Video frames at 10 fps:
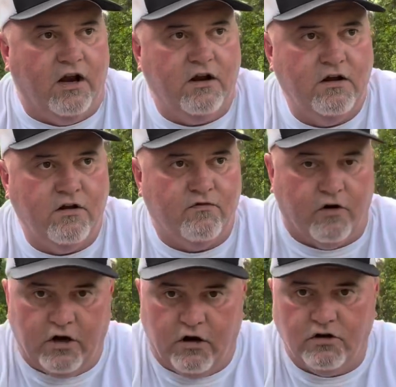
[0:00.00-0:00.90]
for
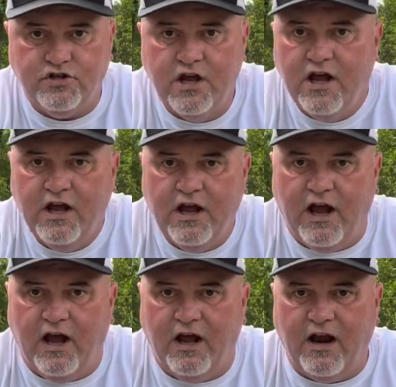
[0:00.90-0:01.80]
years,
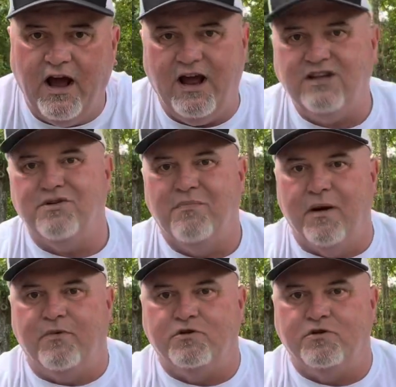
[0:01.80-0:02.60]
and I had some peppers,